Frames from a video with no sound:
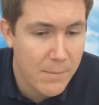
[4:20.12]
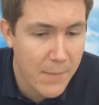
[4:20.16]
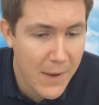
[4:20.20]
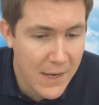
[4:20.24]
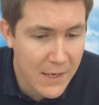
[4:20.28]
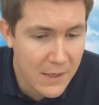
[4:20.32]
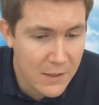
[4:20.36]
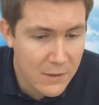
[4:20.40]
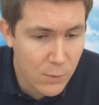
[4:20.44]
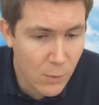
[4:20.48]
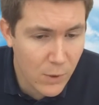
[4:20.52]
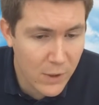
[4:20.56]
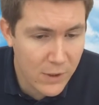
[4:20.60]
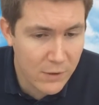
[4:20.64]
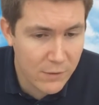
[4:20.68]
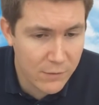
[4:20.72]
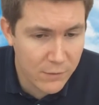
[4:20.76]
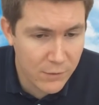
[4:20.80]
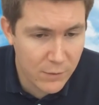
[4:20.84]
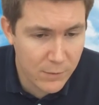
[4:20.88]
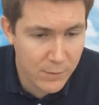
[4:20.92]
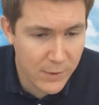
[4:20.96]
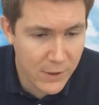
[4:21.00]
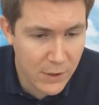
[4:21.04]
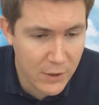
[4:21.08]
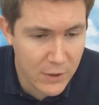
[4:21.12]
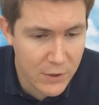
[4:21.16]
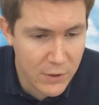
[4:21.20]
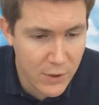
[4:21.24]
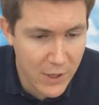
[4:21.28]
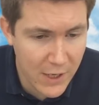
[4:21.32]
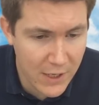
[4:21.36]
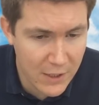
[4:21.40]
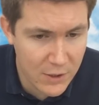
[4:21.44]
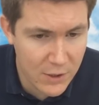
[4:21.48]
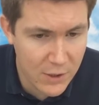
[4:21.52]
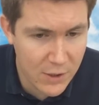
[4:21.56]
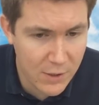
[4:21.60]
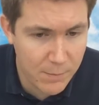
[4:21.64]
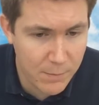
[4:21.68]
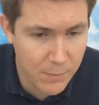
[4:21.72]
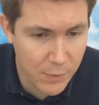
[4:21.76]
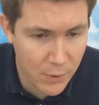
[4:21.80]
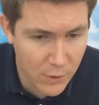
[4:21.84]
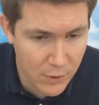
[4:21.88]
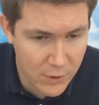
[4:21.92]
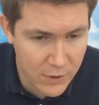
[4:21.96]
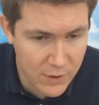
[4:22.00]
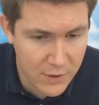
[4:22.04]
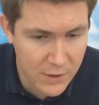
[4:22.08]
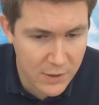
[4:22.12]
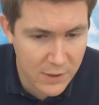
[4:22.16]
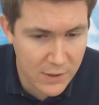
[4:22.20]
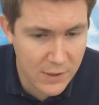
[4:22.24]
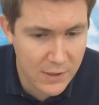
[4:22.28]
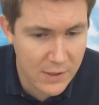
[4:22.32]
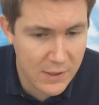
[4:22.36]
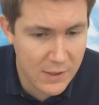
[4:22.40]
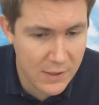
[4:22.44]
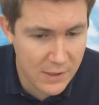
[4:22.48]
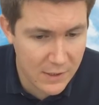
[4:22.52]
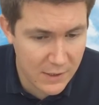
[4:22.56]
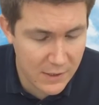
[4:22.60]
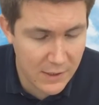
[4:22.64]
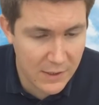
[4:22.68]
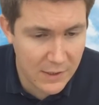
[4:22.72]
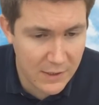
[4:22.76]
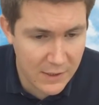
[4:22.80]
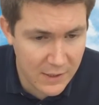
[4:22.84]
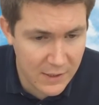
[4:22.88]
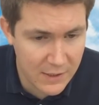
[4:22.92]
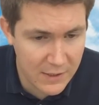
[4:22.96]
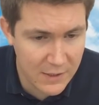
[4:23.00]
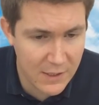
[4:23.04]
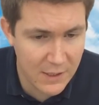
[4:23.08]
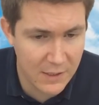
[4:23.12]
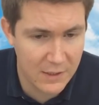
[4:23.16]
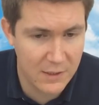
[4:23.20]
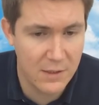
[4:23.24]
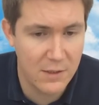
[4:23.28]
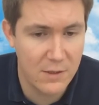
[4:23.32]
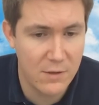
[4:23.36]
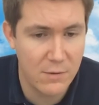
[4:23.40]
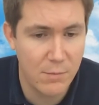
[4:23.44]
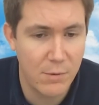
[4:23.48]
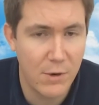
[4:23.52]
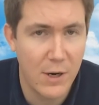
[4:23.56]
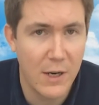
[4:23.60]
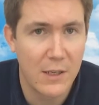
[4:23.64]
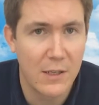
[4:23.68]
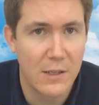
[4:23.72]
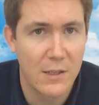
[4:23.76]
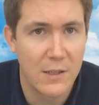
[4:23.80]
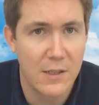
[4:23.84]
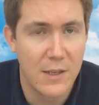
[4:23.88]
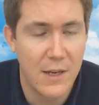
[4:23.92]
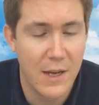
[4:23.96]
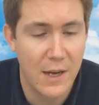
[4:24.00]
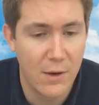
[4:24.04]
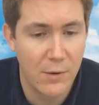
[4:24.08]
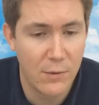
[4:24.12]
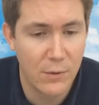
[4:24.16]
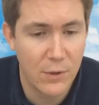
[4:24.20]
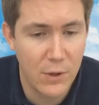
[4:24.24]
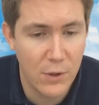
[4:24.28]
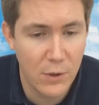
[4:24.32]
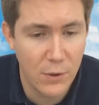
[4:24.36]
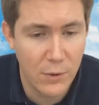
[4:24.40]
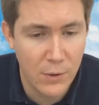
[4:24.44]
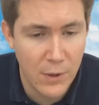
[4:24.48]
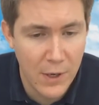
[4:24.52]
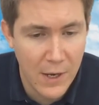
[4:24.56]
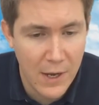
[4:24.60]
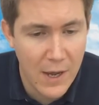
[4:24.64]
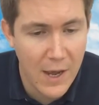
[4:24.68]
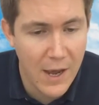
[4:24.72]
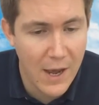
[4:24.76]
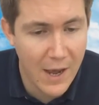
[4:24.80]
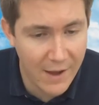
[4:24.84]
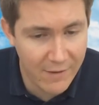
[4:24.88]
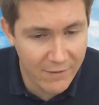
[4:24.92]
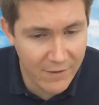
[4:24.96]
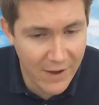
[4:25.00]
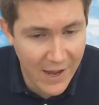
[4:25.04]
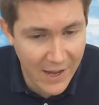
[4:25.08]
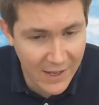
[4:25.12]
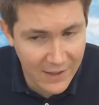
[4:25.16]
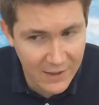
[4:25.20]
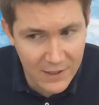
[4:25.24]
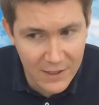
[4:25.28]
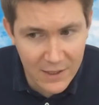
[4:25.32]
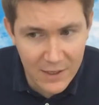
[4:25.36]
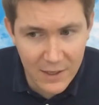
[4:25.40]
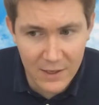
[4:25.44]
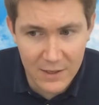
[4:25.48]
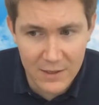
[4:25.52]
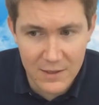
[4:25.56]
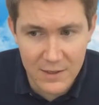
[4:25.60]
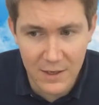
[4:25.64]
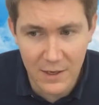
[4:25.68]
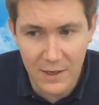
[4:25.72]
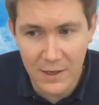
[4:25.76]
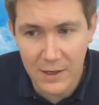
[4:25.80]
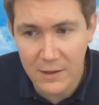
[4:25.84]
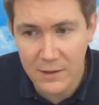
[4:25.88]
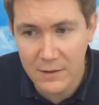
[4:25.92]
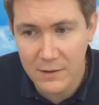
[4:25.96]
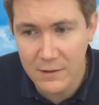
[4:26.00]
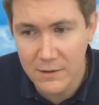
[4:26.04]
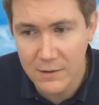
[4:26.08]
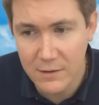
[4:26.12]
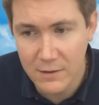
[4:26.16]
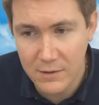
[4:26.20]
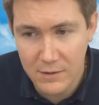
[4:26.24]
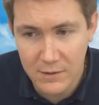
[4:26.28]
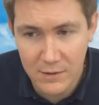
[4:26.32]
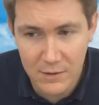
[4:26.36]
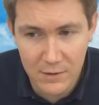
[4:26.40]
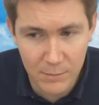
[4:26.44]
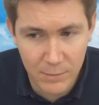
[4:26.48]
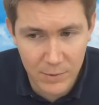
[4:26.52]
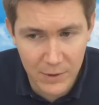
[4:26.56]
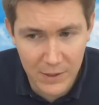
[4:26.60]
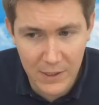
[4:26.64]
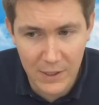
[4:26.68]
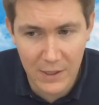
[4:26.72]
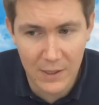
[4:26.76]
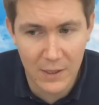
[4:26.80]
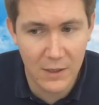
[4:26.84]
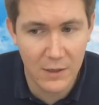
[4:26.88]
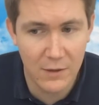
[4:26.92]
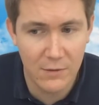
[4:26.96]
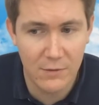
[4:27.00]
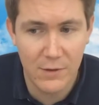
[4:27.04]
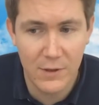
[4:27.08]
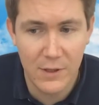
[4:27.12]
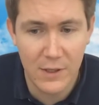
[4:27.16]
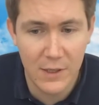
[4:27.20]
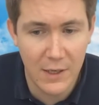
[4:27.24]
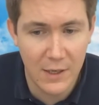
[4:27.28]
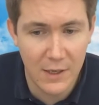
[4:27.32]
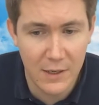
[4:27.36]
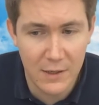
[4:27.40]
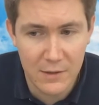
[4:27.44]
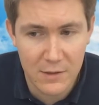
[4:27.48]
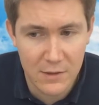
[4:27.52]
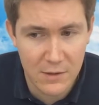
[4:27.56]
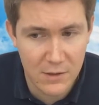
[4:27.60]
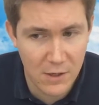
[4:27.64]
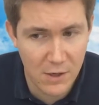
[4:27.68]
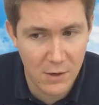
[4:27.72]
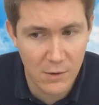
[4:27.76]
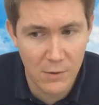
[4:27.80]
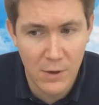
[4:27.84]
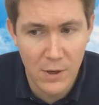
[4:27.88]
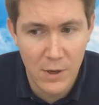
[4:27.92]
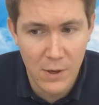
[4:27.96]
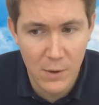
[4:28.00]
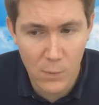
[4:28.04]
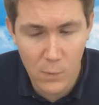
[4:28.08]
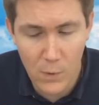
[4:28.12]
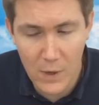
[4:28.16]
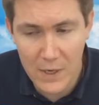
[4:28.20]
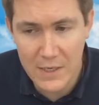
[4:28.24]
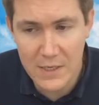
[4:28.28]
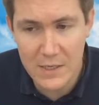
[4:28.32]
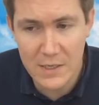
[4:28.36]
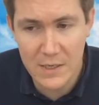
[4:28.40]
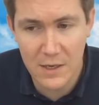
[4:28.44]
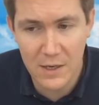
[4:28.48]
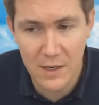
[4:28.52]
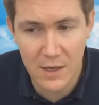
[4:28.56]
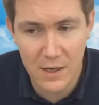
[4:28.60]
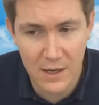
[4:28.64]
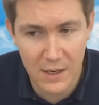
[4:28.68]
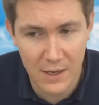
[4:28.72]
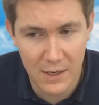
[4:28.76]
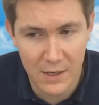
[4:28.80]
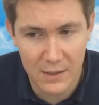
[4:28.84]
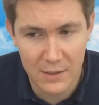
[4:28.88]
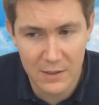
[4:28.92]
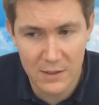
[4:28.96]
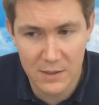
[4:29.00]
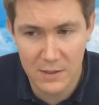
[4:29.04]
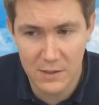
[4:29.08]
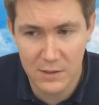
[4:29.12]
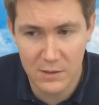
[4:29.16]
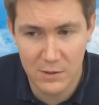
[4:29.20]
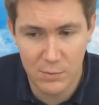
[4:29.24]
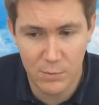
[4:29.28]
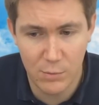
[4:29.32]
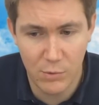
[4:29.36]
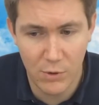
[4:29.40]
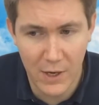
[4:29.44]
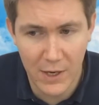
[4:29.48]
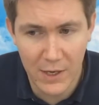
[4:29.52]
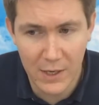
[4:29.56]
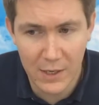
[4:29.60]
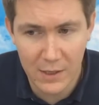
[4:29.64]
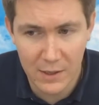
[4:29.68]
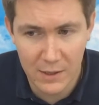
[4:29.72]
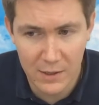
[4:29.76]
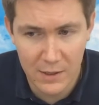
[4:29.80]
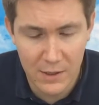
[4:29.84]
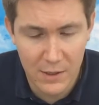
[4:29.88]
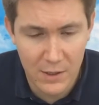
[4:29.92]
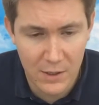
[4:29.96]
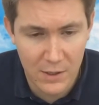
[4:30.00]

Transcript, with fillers: May is wonderful because you actually put these things into practice now. You have had the idea, the beginning of the year, so winter and spring,